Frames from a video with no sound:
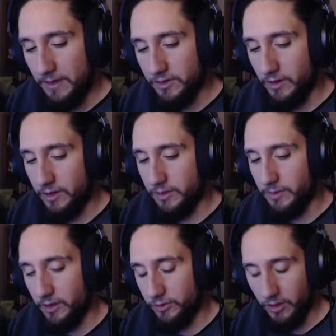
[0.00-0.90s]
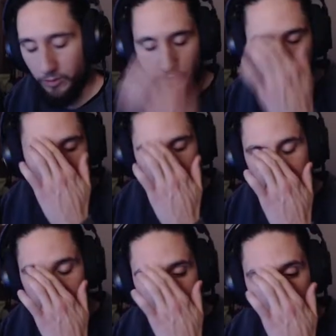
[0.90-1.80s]
something I've struggled with a lot
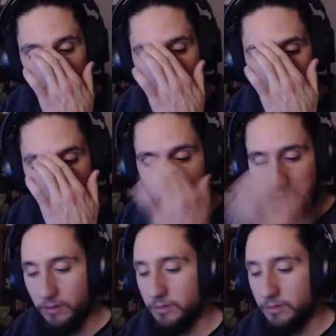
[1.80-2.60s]
in trying to,